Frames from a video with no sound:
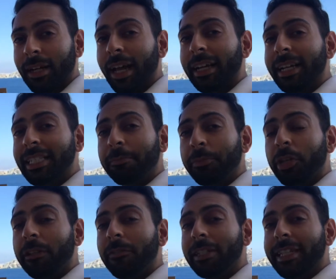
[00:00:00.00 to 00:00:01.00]
Hi guys, a
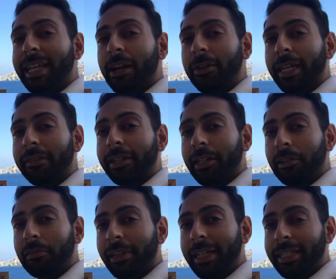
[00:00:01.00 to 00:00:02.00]
beautiful day out here in
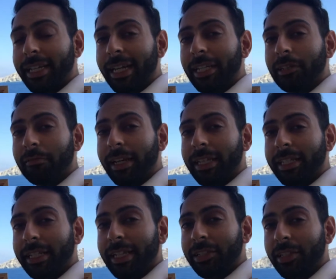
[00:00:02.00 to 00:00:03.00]
Crete in
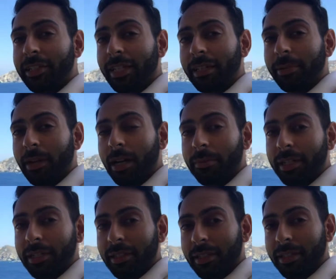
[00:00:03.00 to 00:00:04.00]
Greece. You can actually see behind me
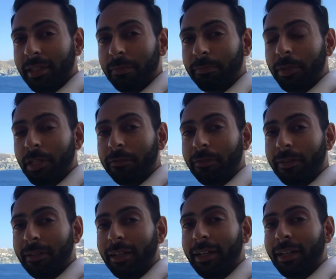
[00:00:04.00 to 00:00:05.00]
actually this, the
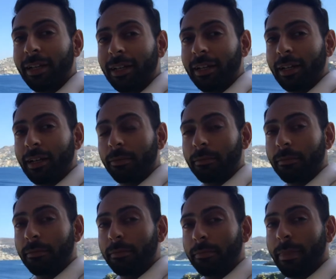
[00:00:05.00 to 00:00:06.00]
beautiful
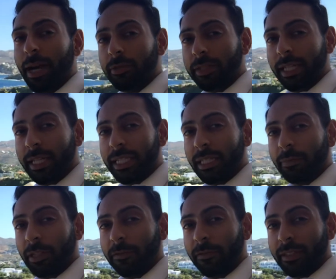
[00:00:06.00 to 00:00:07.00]
um, mountains, the
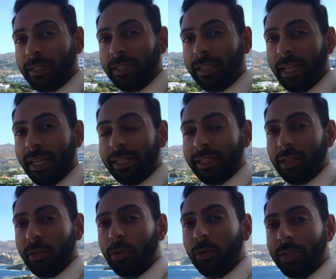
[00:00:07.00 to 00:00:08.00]
beautiful sea. It's an
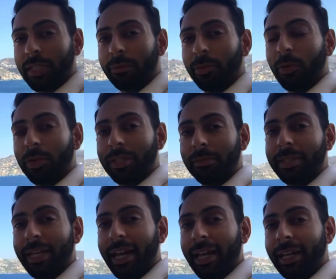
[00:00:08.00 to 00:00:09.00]
awesome, awesome
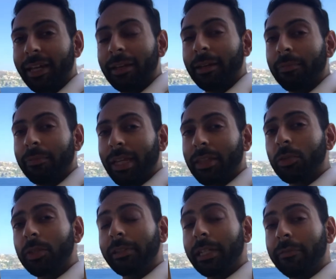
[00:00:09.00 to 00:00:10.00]
day. I
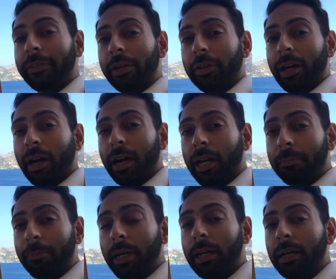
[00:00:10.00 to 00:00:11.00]
thought I'd really good video on
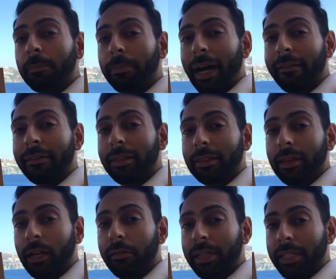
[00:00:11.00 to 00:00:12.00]

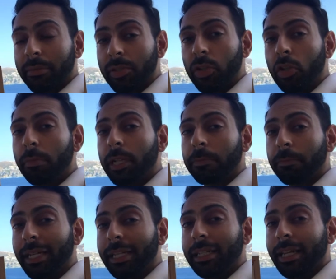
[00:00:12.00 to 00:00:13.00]
hyperparathyroidism, too much
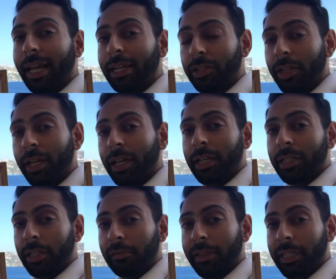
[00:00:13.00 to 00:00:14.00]
PTH
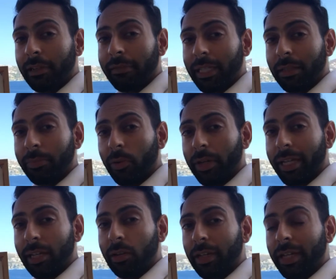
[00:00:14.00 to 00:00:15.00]
secreting around the
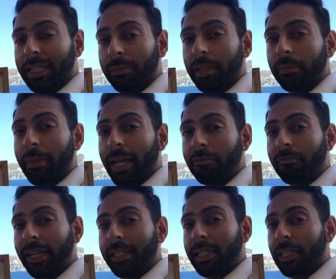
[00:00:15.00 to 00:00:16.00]
body and looking at some of the main
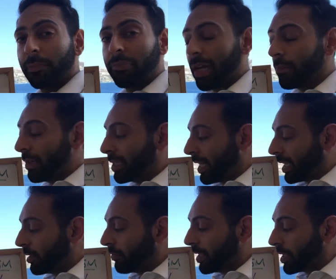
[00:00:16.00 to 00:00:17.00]
reasons, primary,
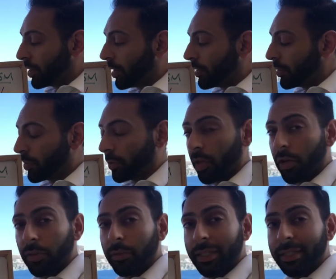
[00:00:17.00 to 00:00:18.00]
secondary and tertiary, which we'll
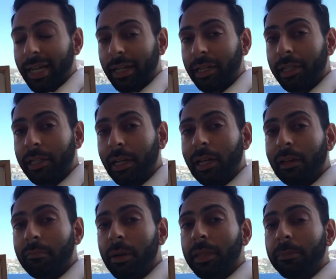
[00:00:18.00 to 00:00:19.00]
go through in a second.
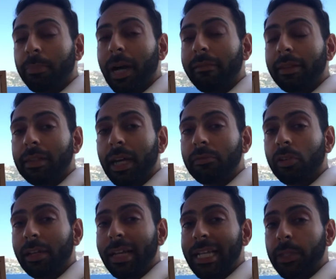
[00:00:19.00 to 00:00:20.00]
Remember the
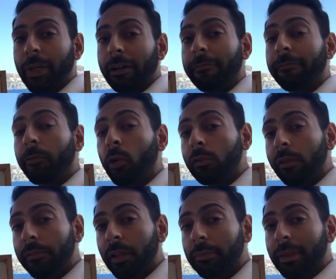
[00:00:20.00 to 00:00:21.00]
parathyroid glands, we have four
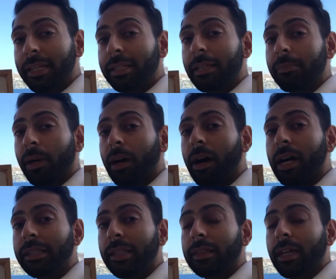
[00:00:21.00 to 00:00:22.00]
of them. They sit
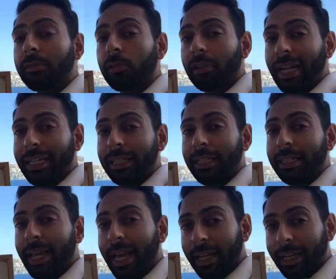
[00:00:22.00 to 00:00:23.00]
behind the thyroid gland in the
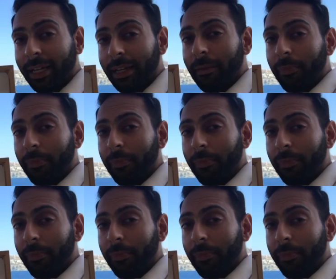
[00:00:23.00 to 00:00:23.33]
neck